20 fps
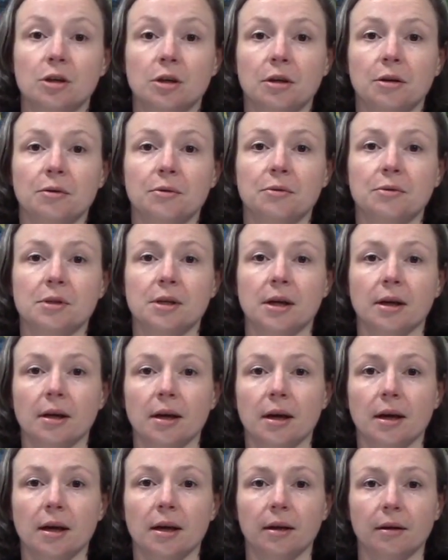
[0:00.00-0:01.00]
use
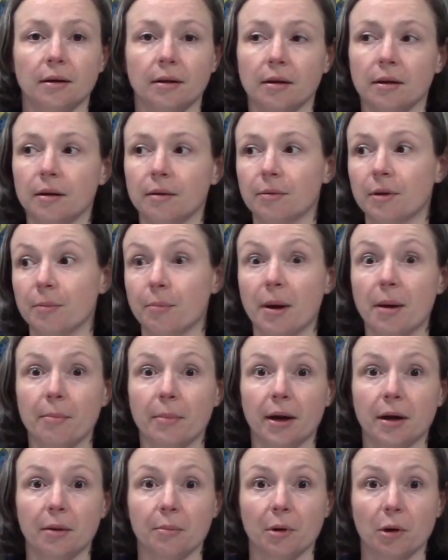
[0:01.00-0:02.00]
in the paint
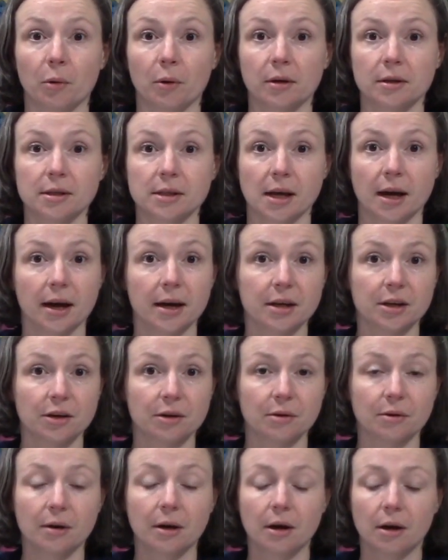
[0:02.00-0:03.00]
by number quilts that I
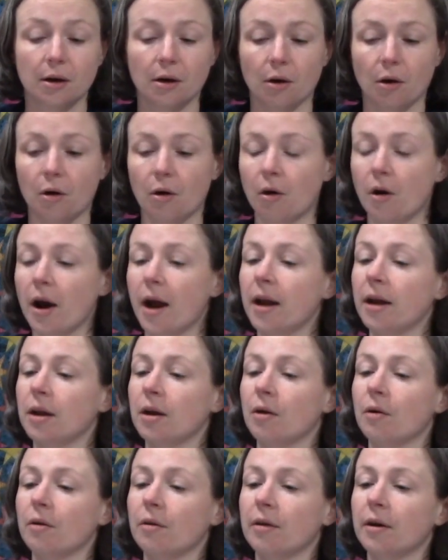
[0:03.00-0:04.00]
do, or
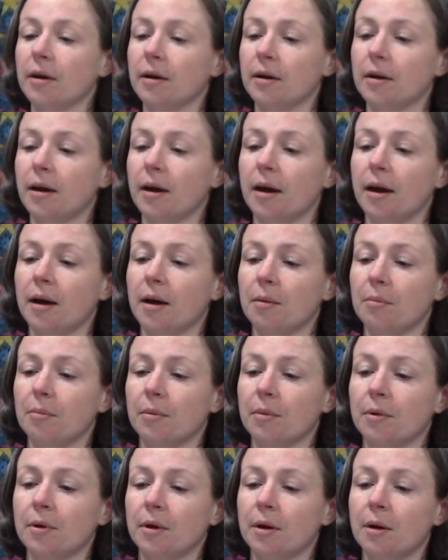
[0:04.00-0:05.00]
any other
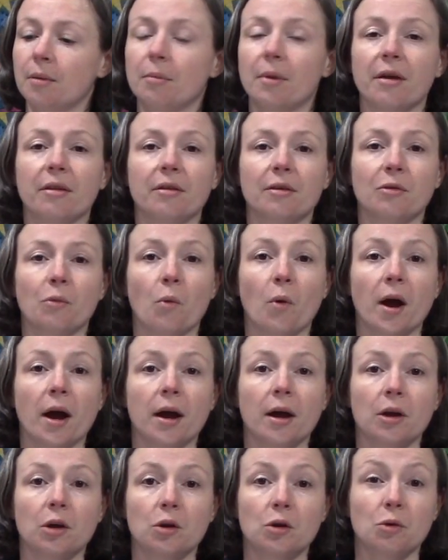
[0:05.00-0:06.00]
method
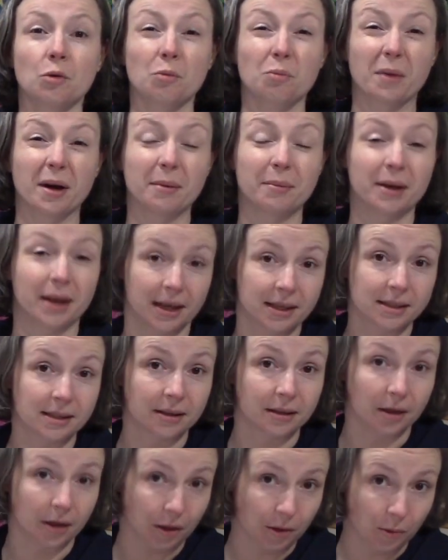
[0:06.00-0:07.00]
where you might be
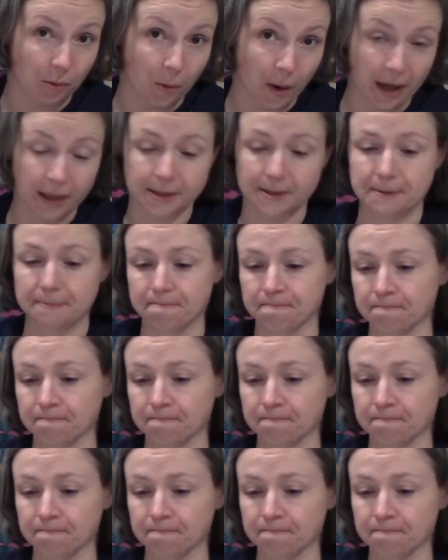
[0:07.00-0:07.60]
getting the glue wet.